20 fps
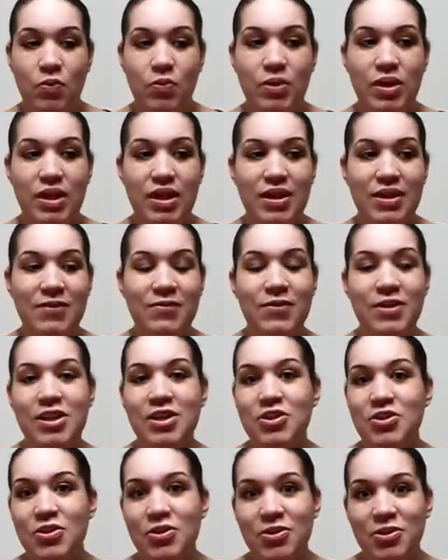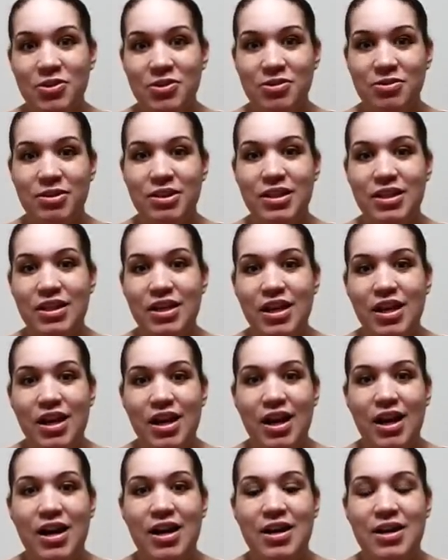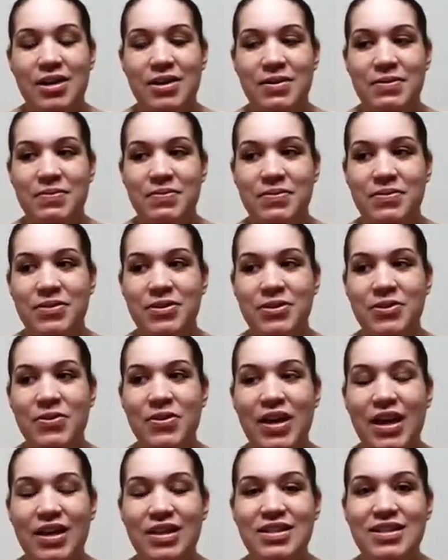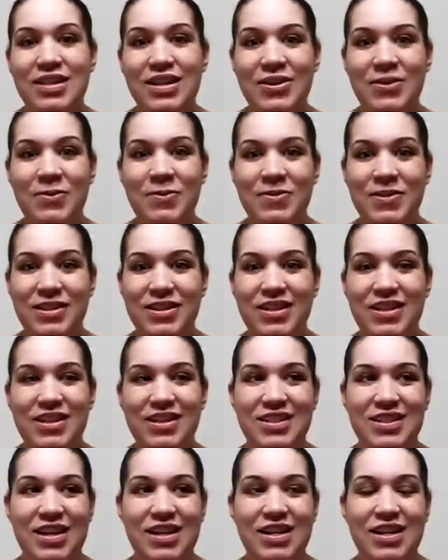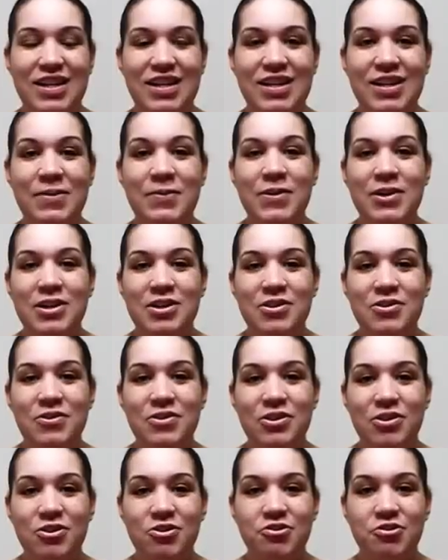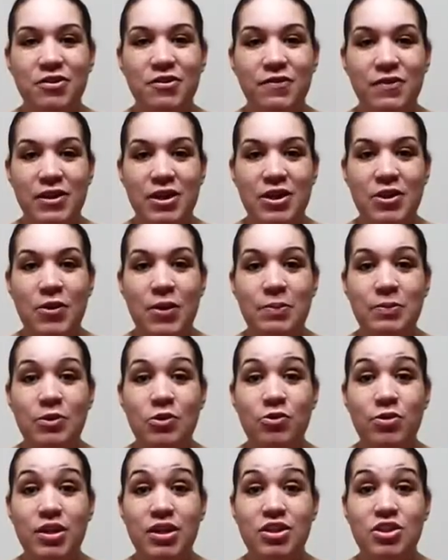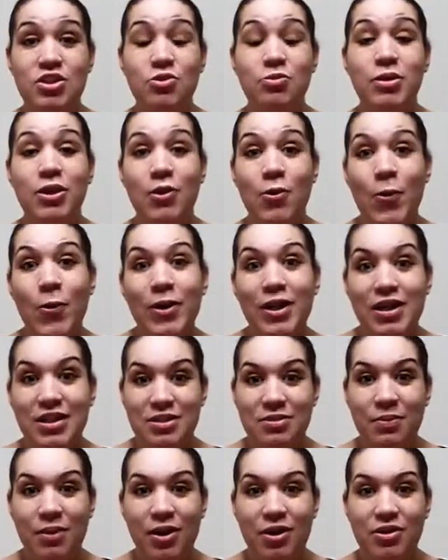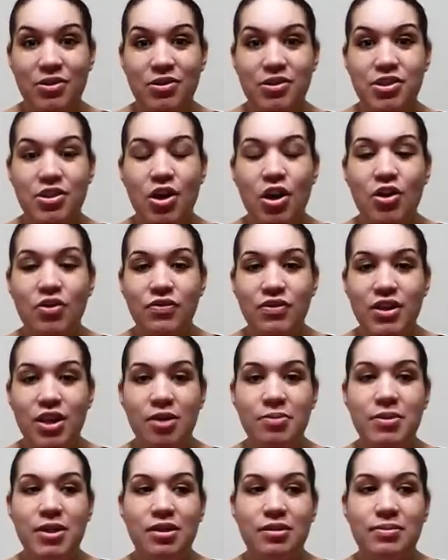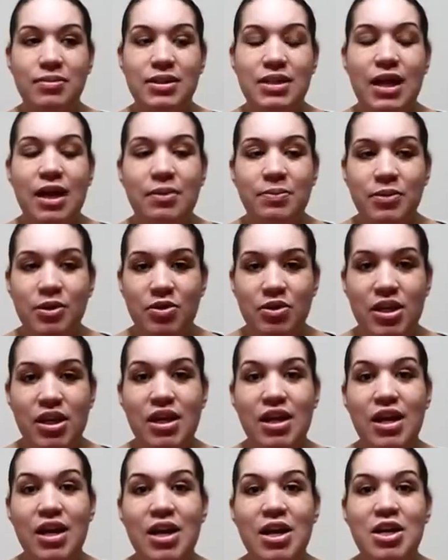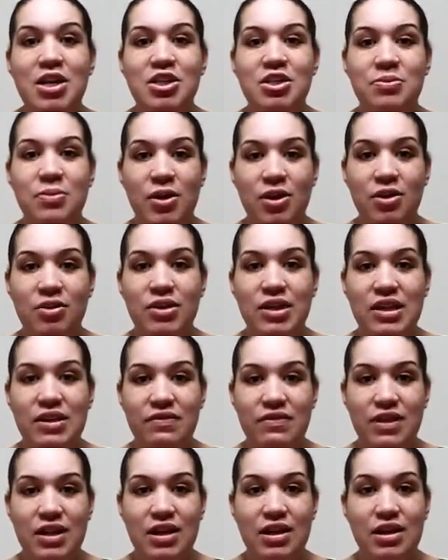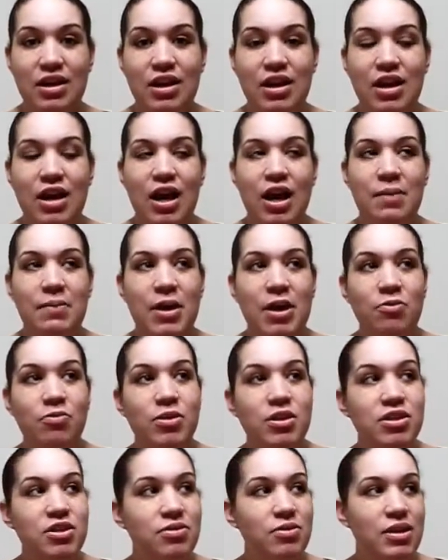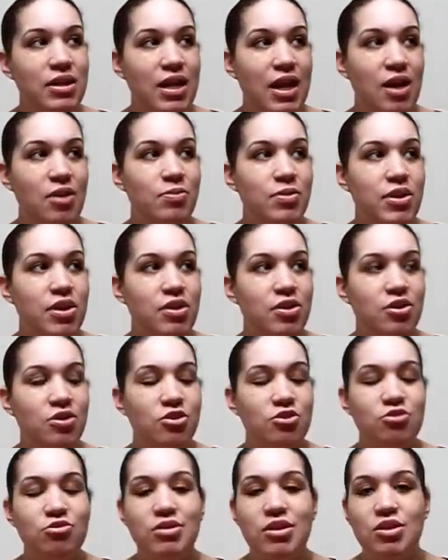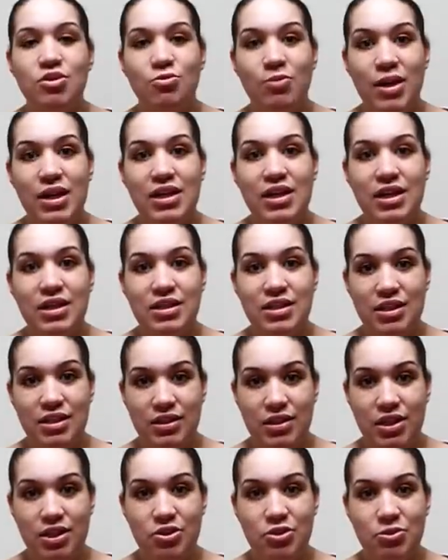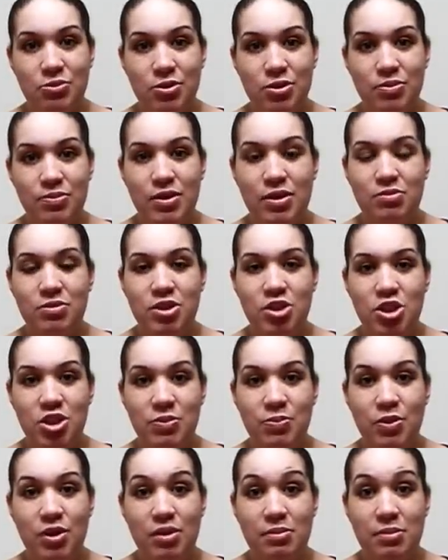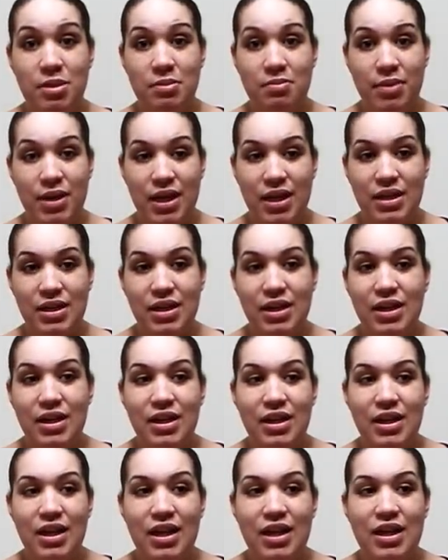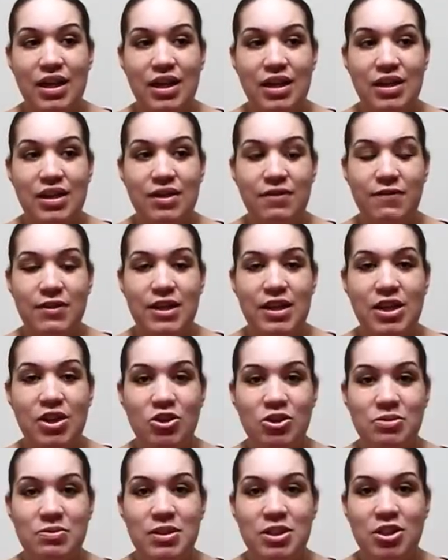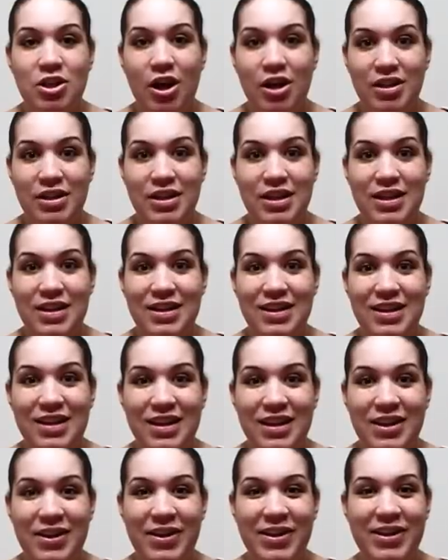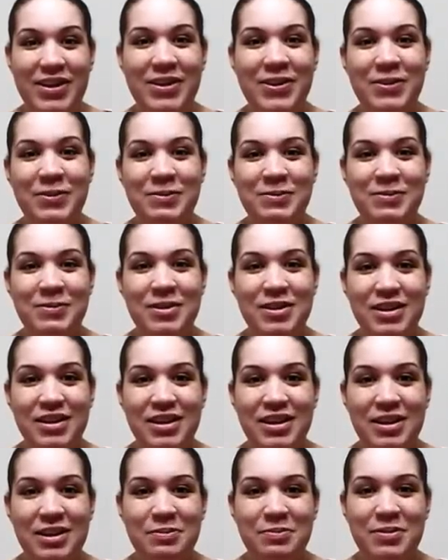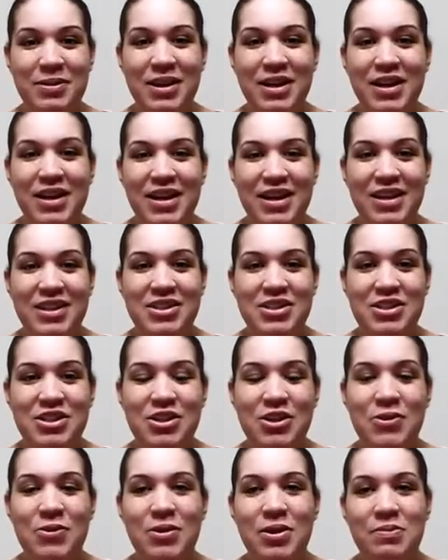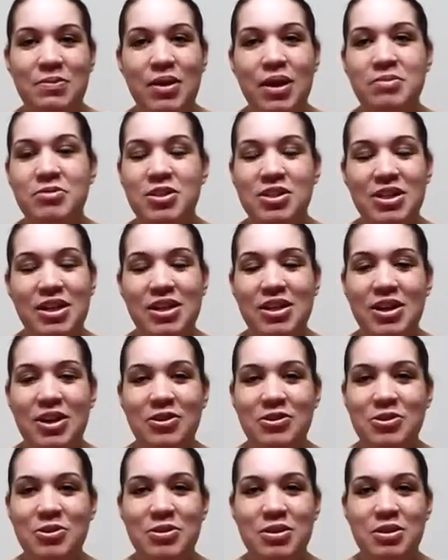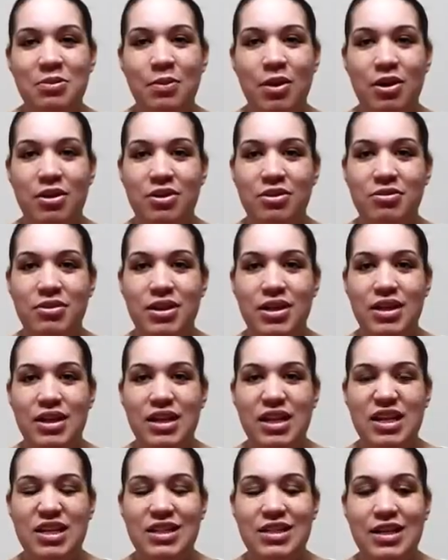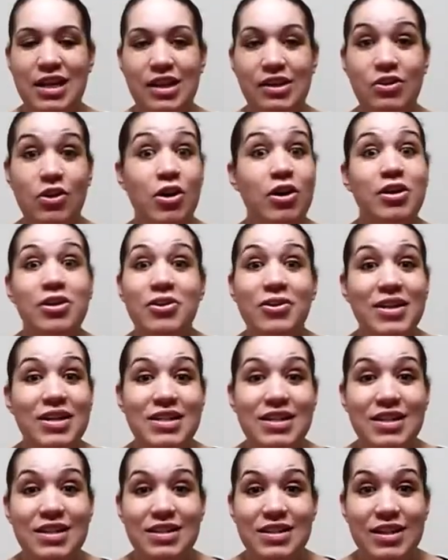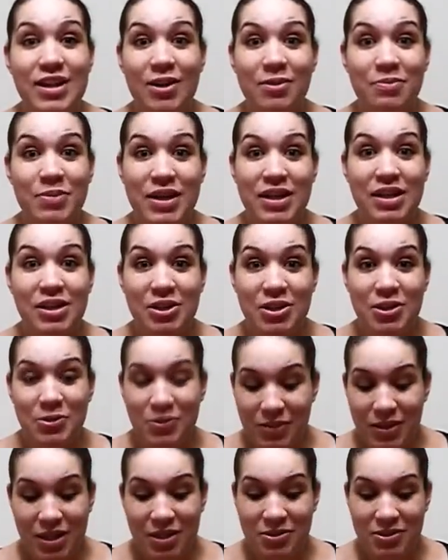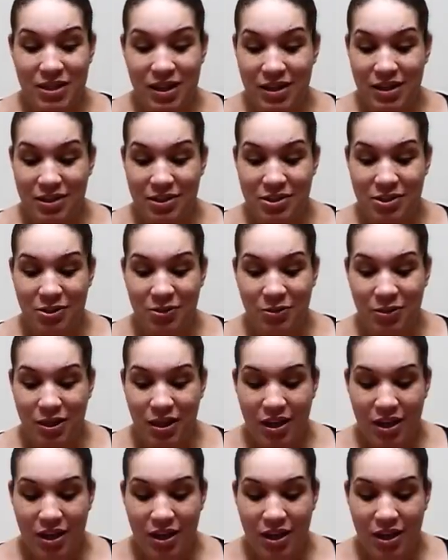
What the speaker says: We finished the nursery. So that's like really exciting, and I'm gonna do a nursery video. I'm going to record it tomorrow, so hopefully I'll be able to upload it tomorrow evening. I would do it now, but the nursery is right next to Leo's room, and we just put him in bed. And if he hears me talking, he'll want to get up. And so I'll do it tomorrow, and he can tag along, and you guys can see how big and cute Leo's getting too.